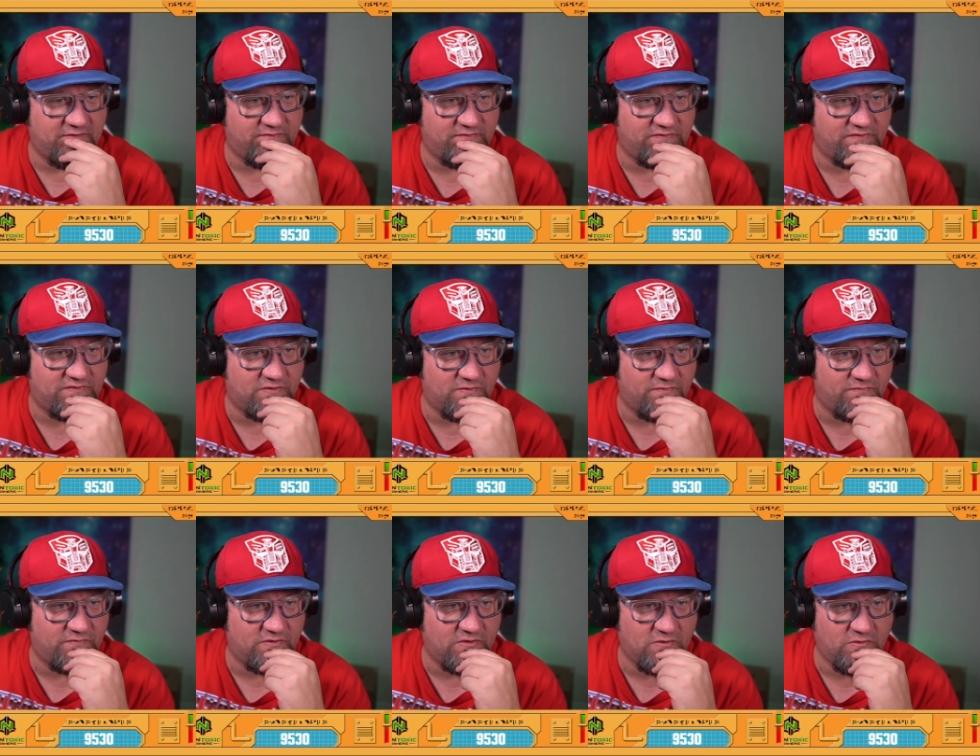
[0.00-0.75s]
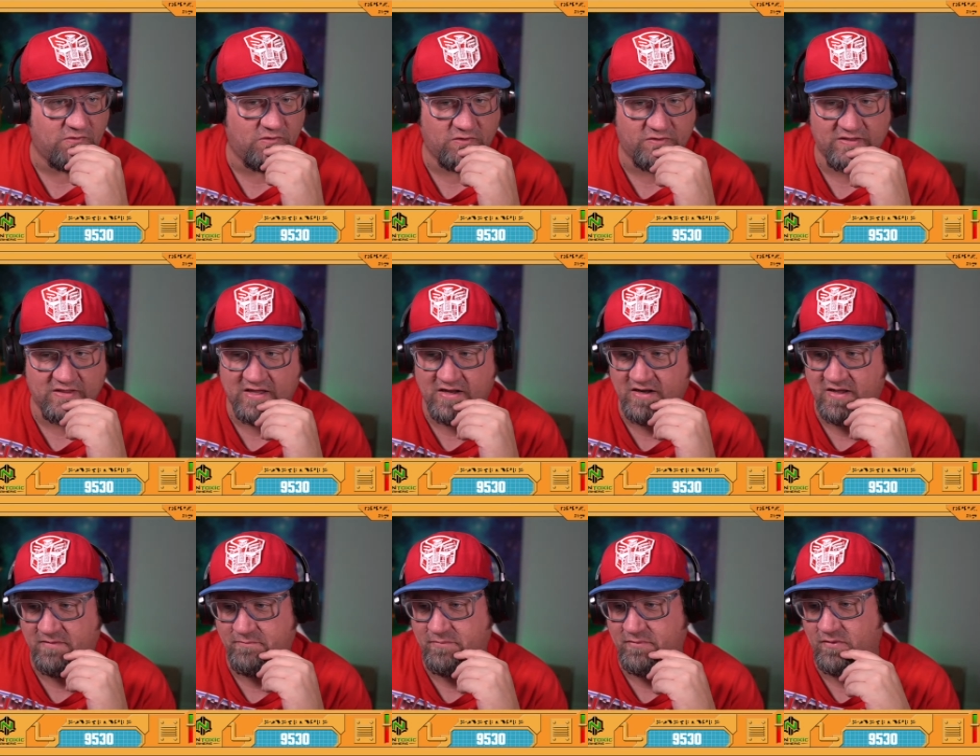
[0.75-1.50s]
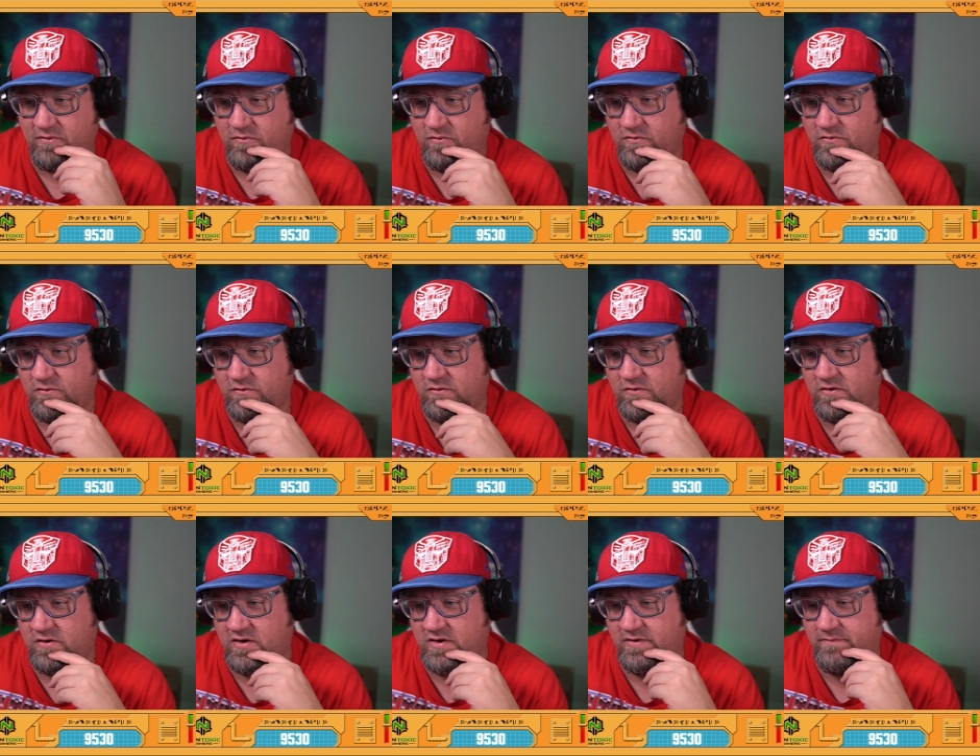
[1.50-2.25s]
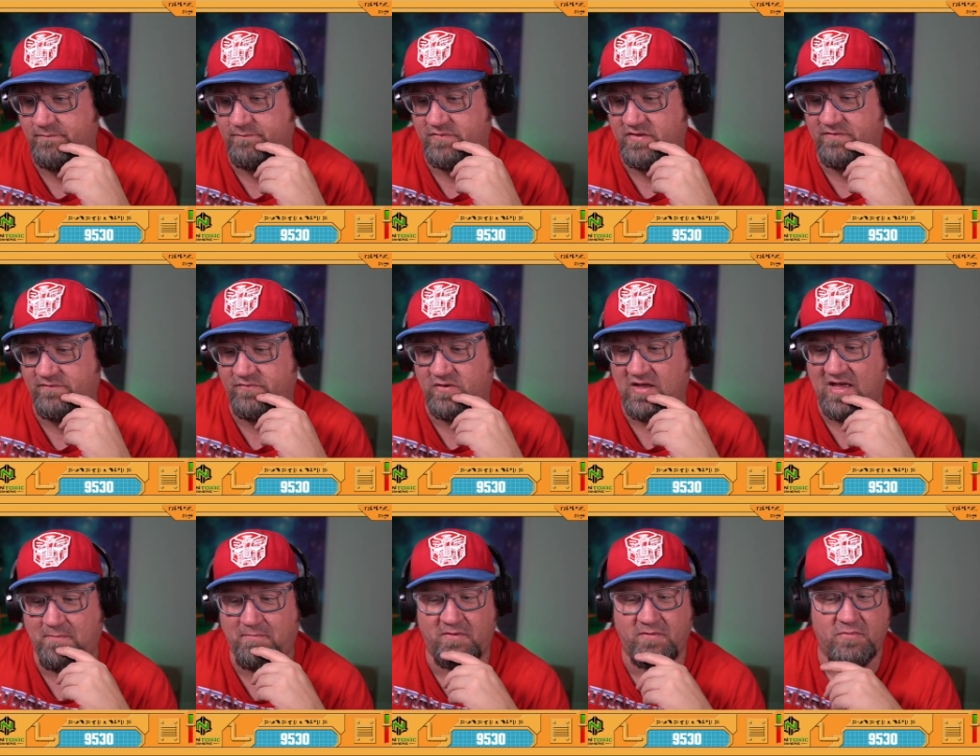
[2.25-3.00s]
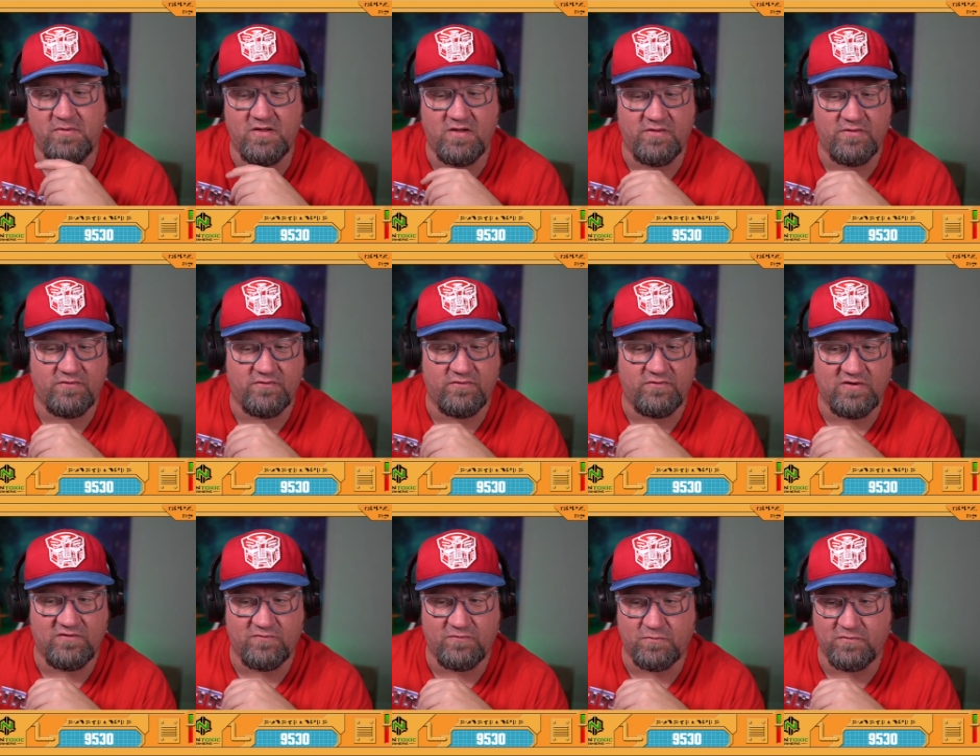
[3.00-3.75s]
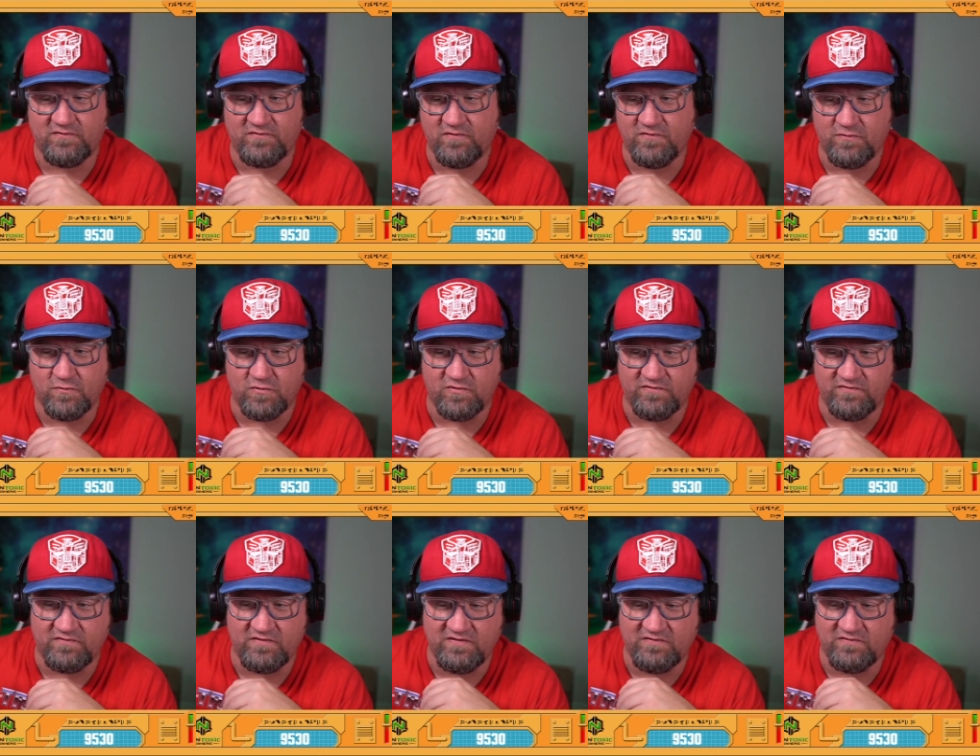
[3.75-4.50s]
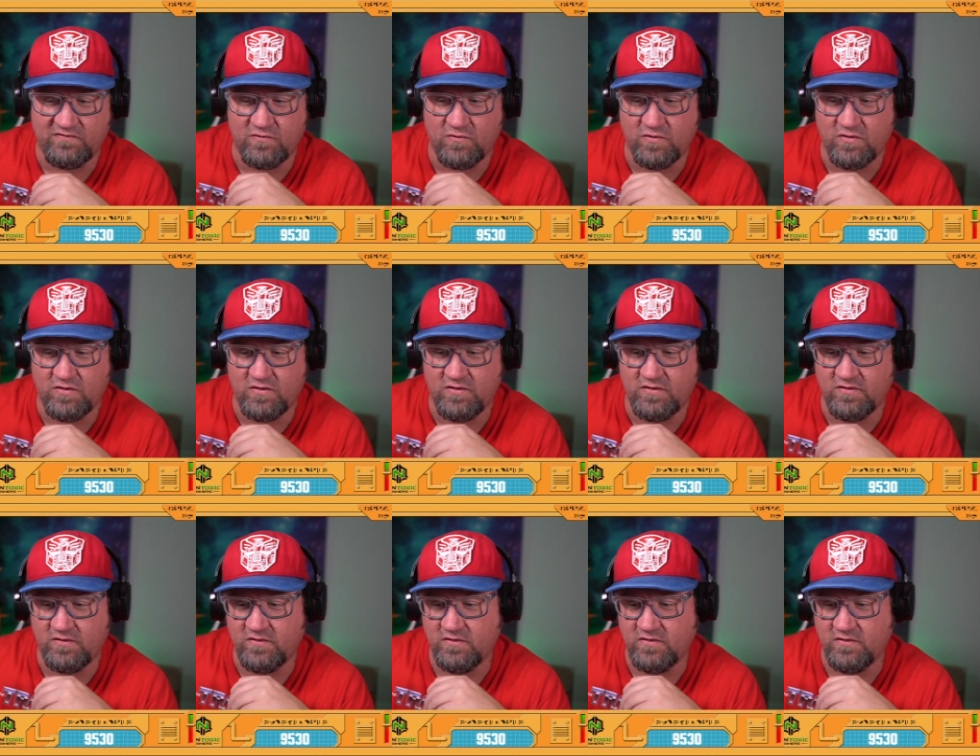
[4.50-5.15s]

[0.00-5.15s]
So if you go look that up, or if you happen to be on the Transformers Earth Wars Discord,